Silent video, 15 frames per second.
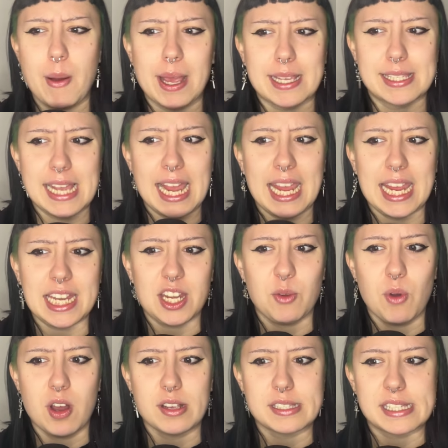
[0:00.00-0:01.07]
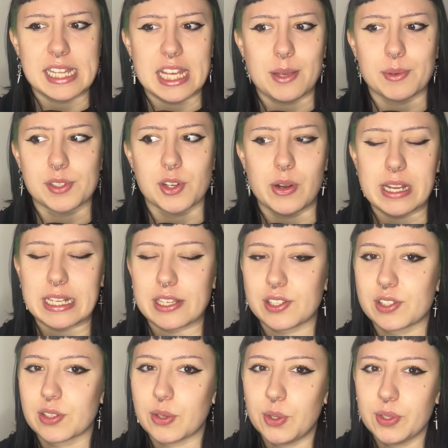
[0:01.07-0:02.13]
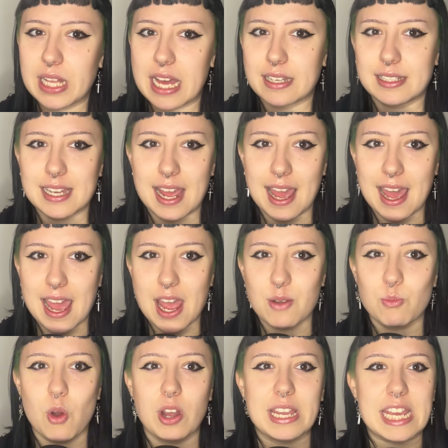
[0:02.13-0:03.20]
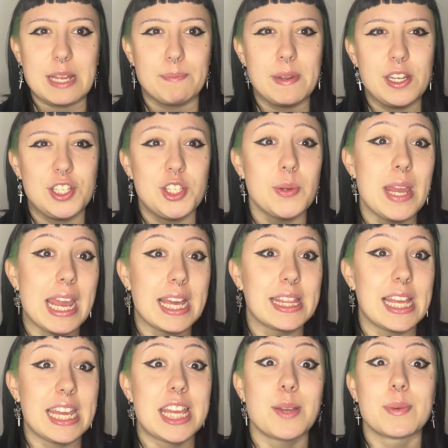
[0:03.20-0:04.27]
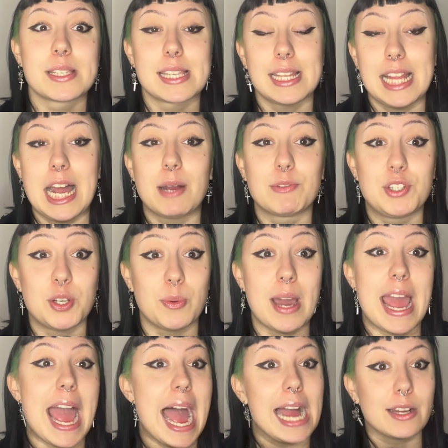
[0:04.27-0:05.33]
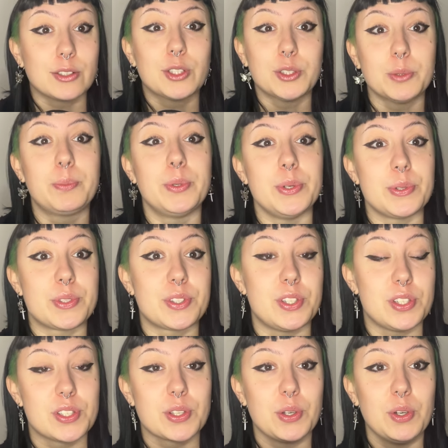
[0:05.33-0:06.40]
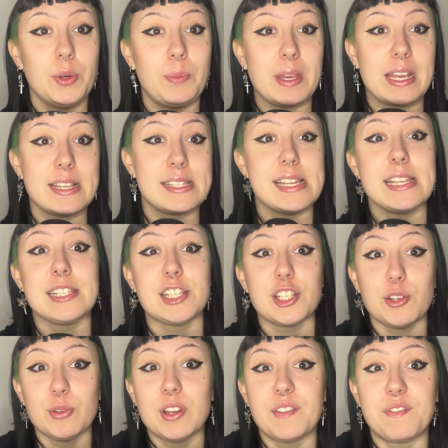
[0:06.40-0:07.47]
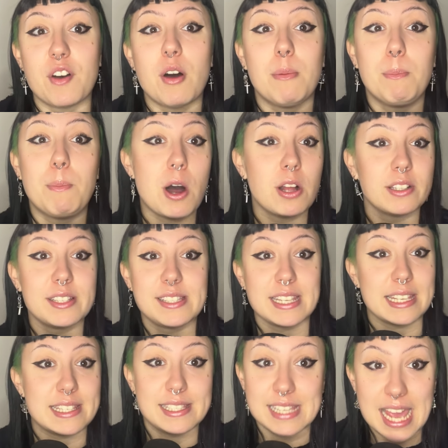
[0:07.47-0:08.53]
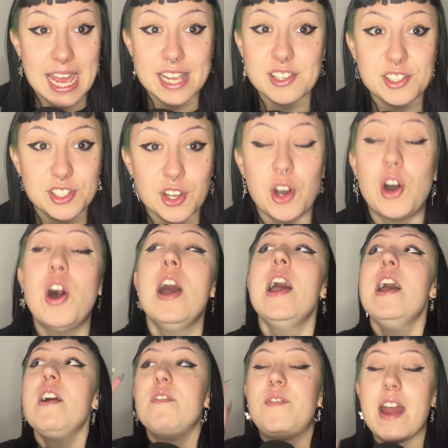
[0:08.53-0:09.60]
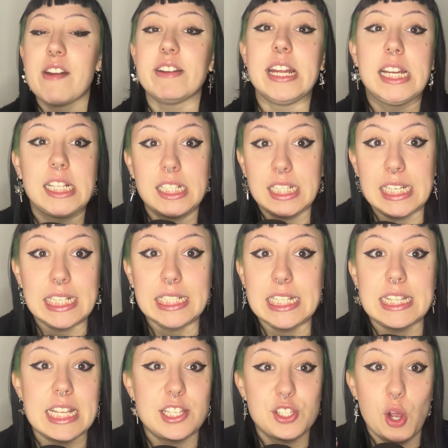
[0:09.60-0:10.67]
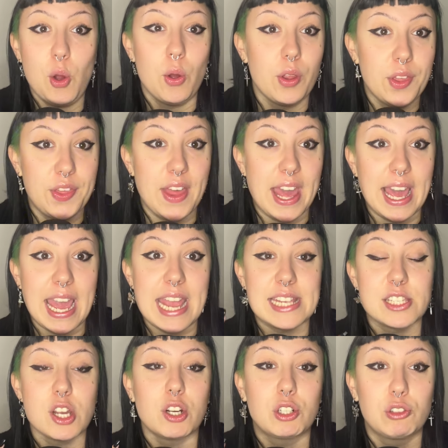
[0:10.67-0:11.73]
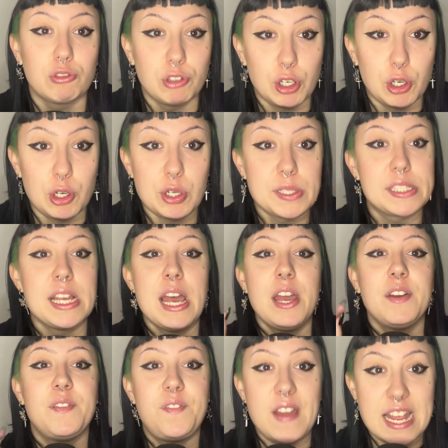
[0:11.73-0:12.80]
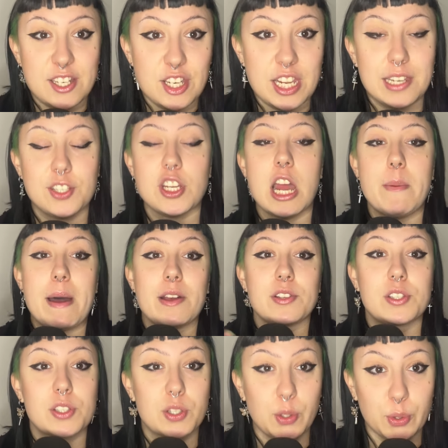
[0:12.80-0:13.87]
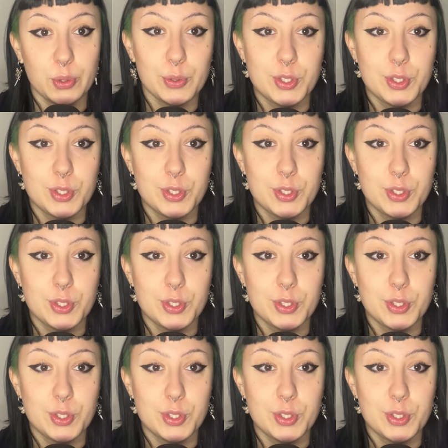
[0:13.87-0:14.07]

excited he was that he was going to school that day and what he'd been doing, and that he was allowed to wear ankle boots to school because his uniform policy says so. Very clearly, this whole thing is a gross fetish about school